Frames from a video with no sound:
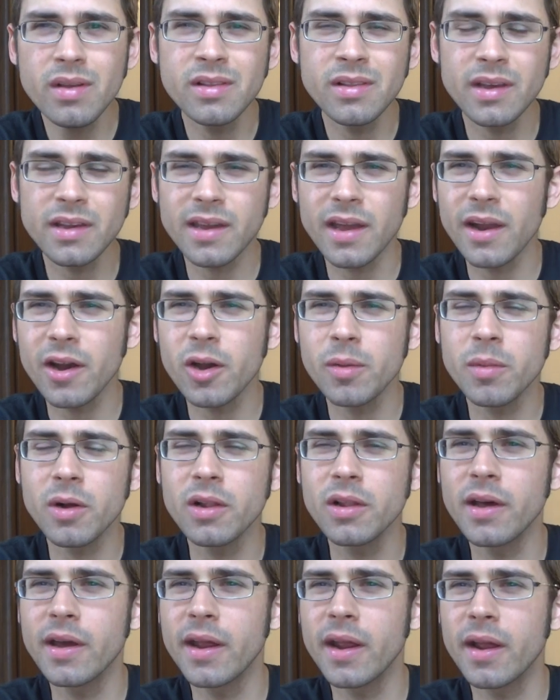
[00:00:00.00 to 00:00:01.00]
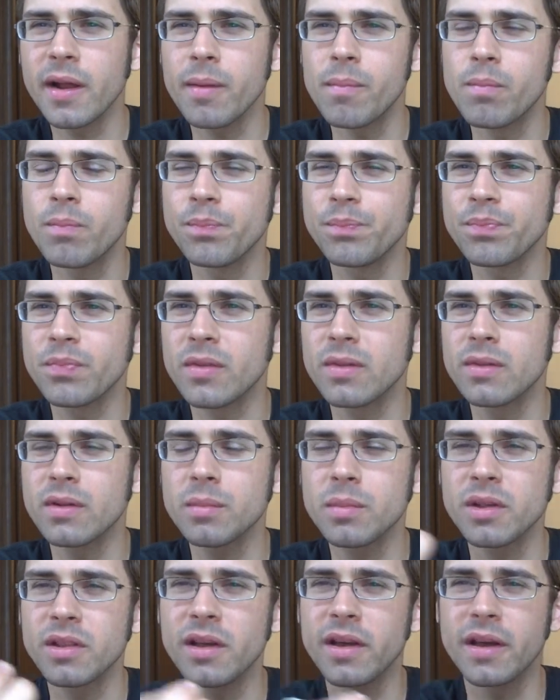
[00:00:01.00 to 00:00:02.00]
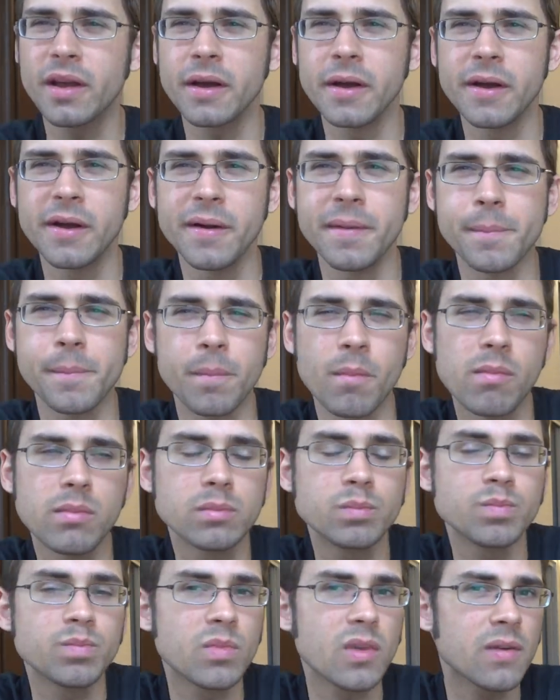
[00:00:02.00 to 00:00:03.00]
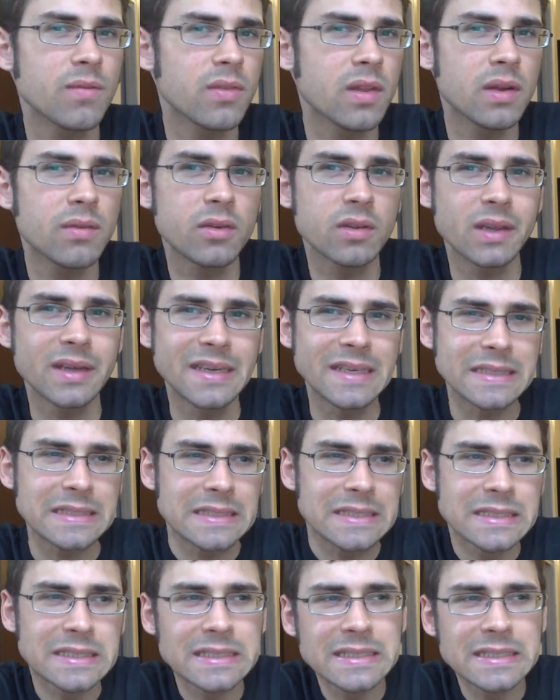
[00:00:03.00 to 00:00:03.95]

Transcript: Like caramel like. A little bit like um, flavor like.